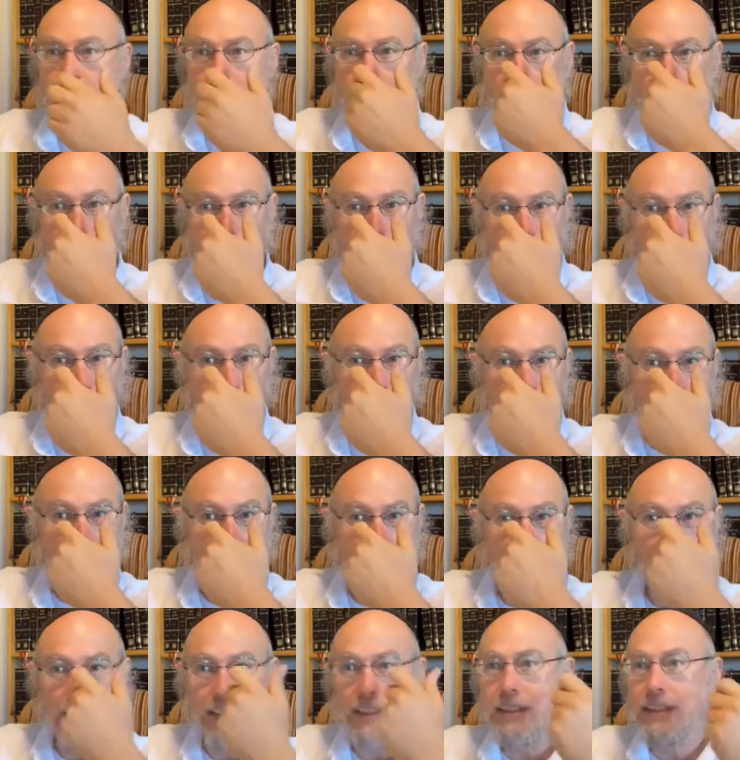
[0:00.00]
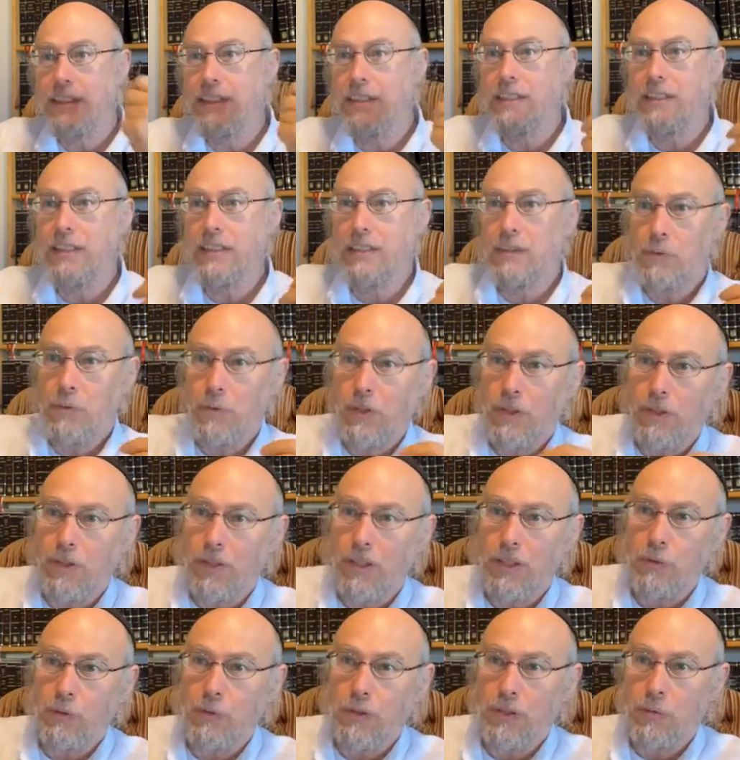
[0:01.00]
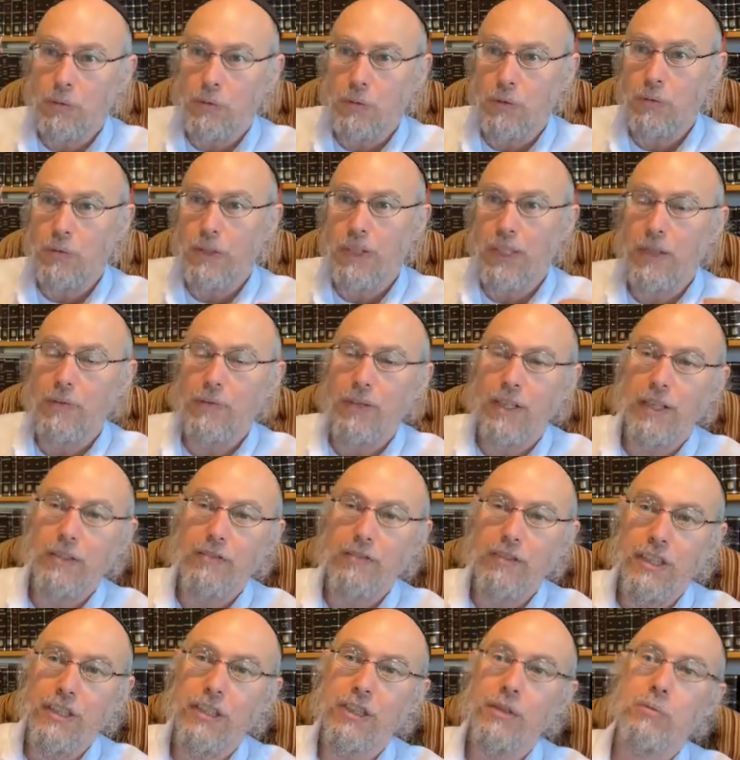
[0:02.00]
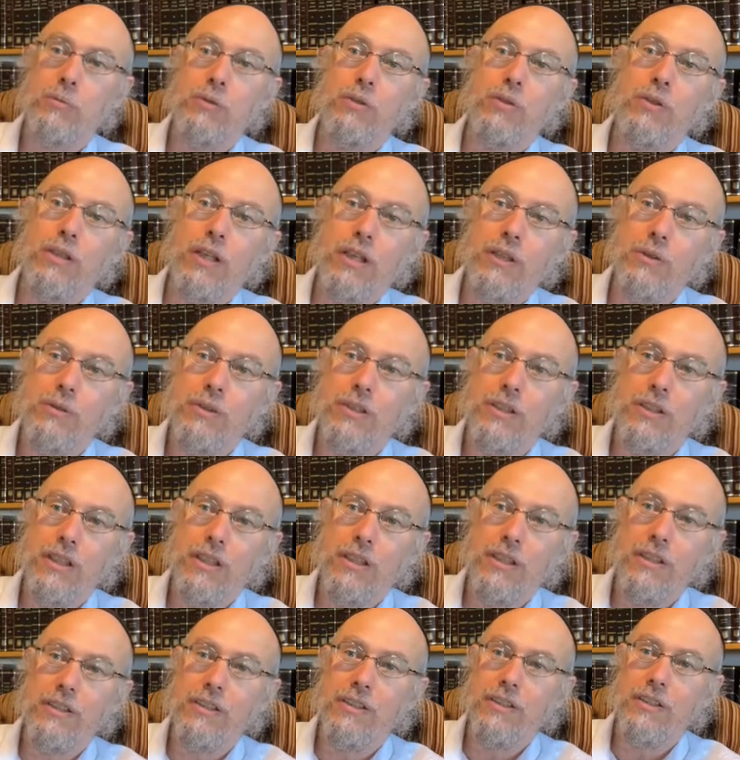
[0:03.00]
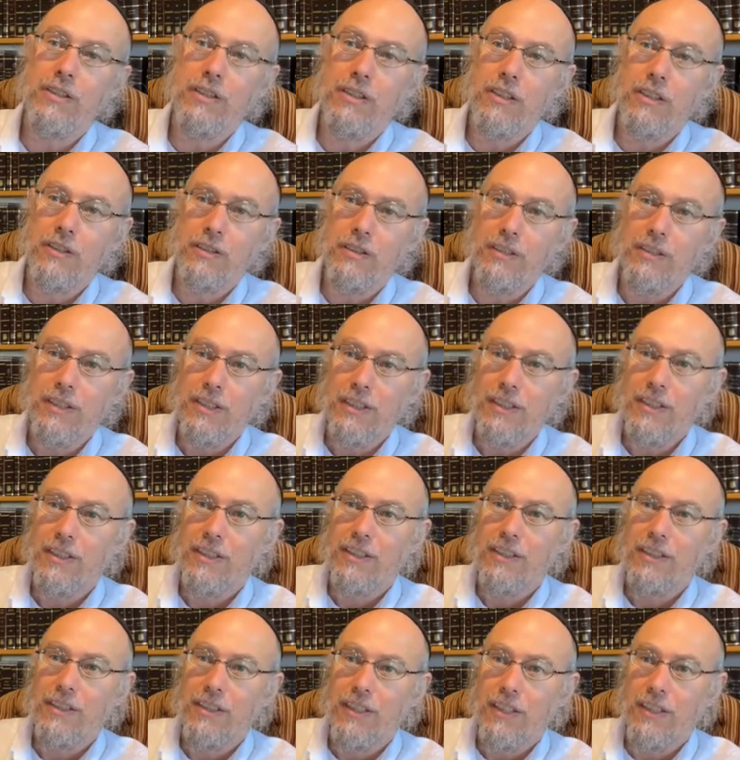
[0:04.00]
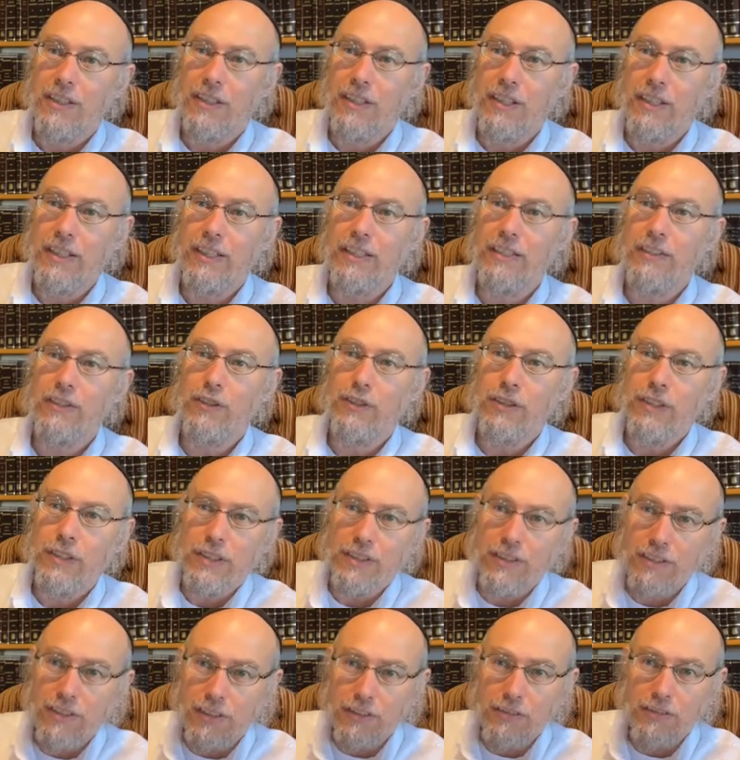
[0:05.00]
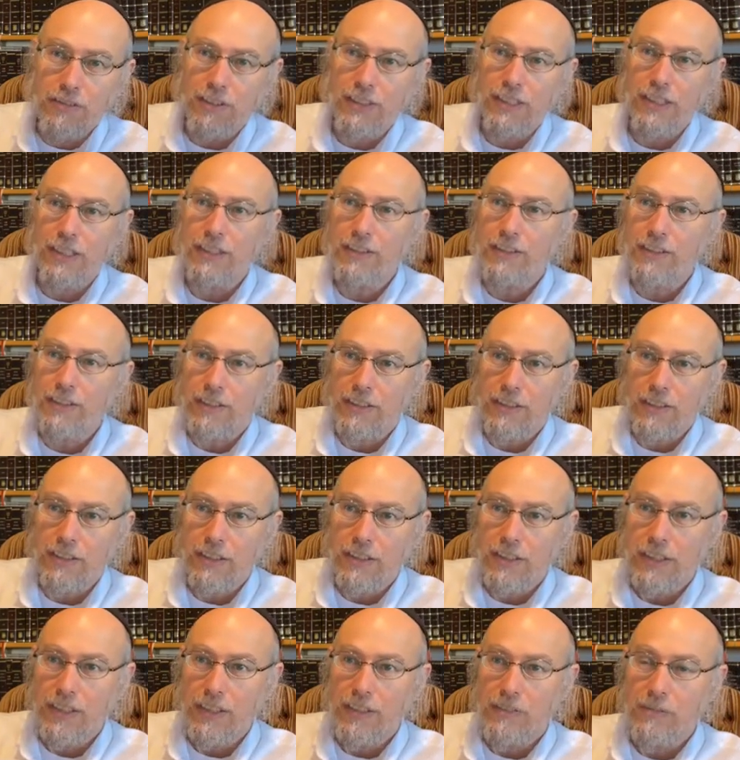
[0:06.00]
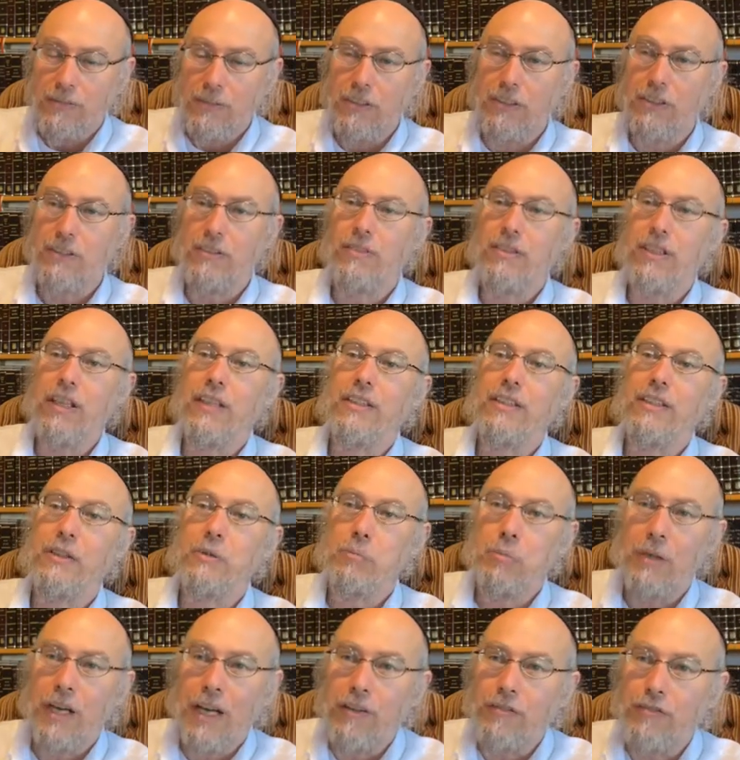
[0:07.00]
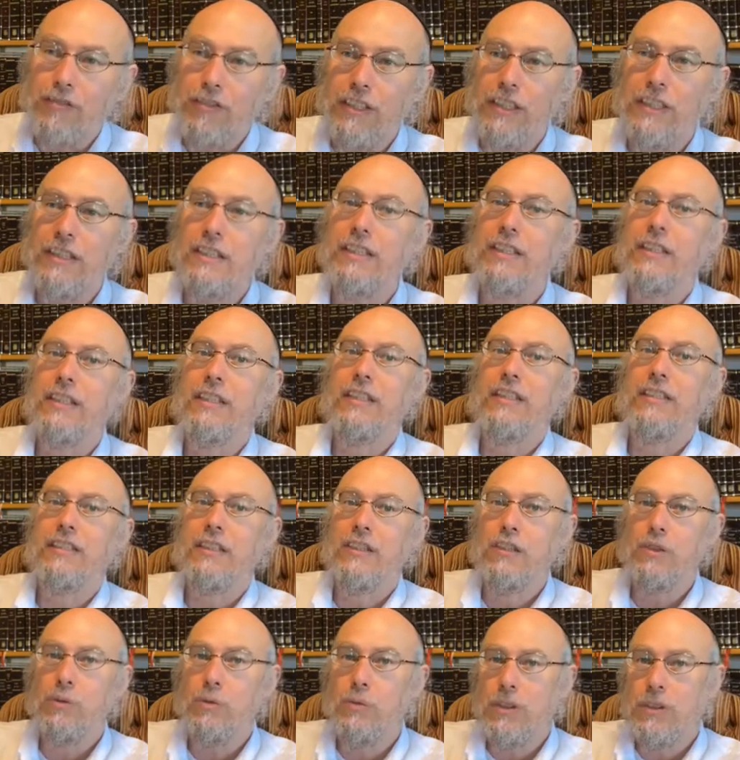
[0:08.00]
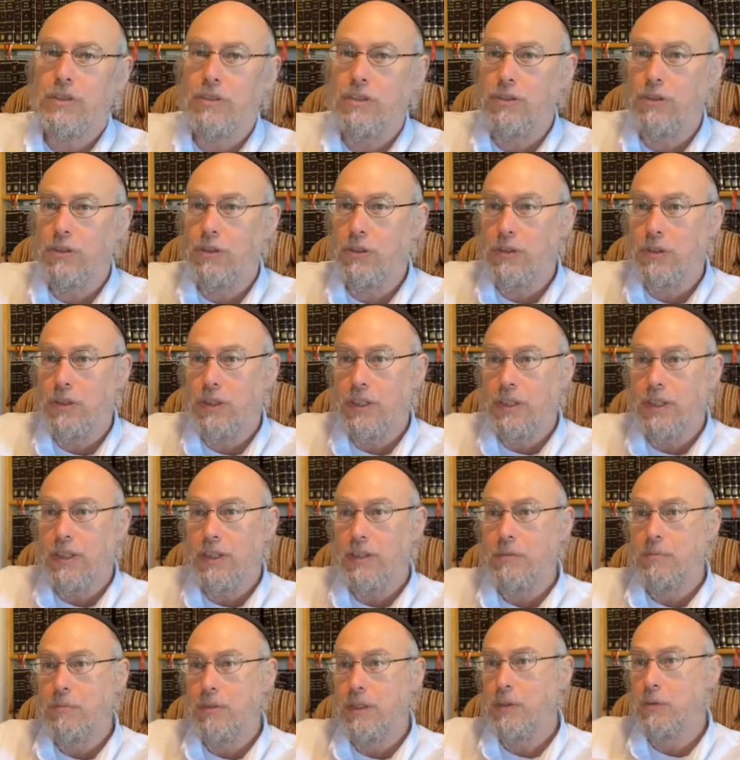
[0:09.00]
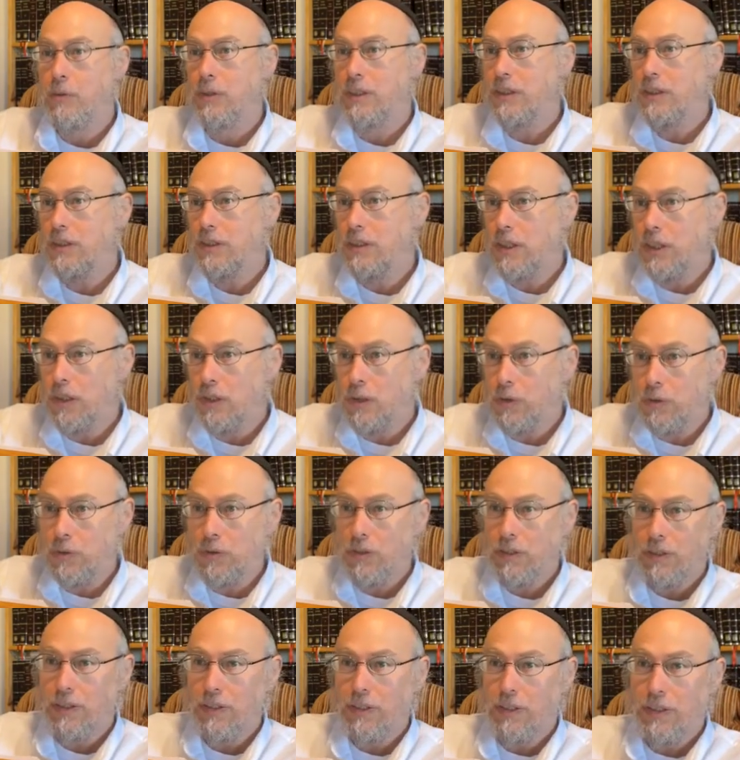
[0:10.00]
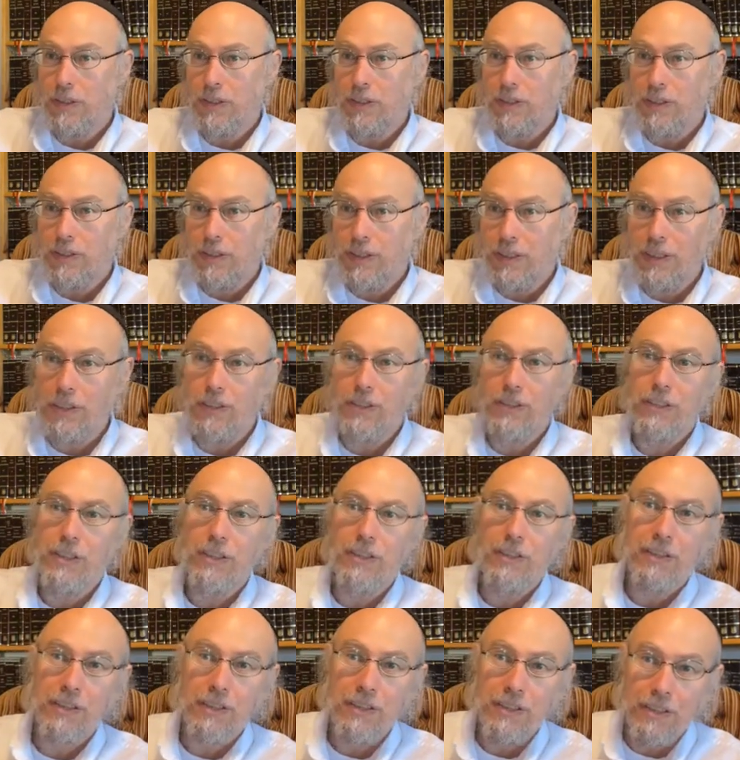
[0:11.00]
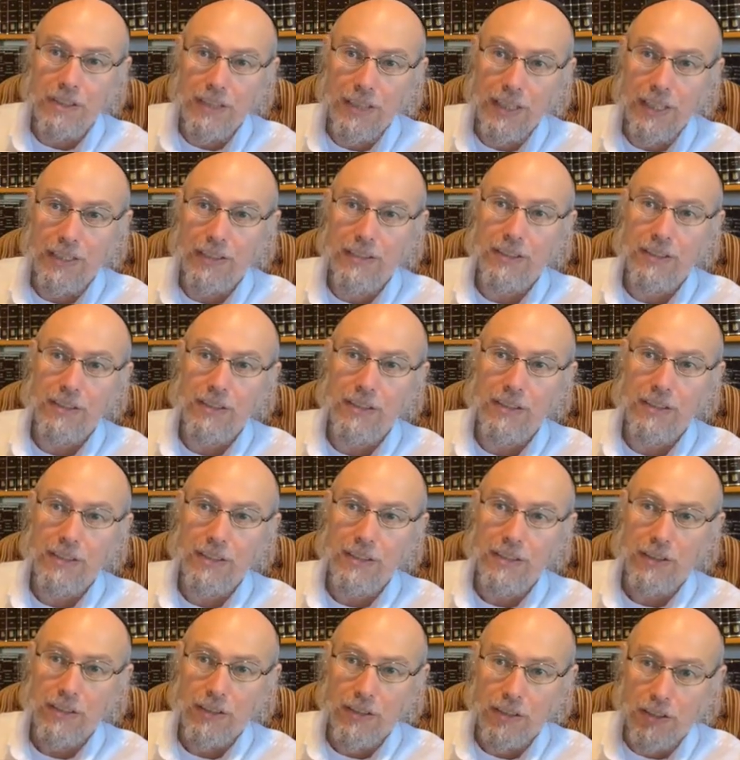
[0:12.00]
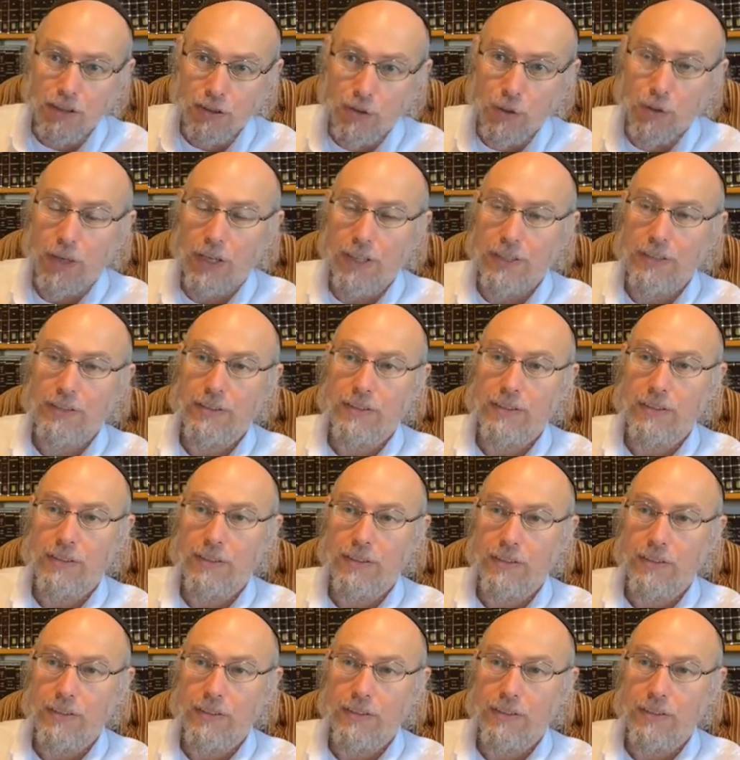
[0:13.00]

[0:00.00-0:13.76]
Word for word: Life is not as easy as we thought it was. When we came out of Egypt, we thought it was all, you know, all hunky-dory. It's all very easy because you've got these prophets and they tell you what to do. But there was no serious, intense thought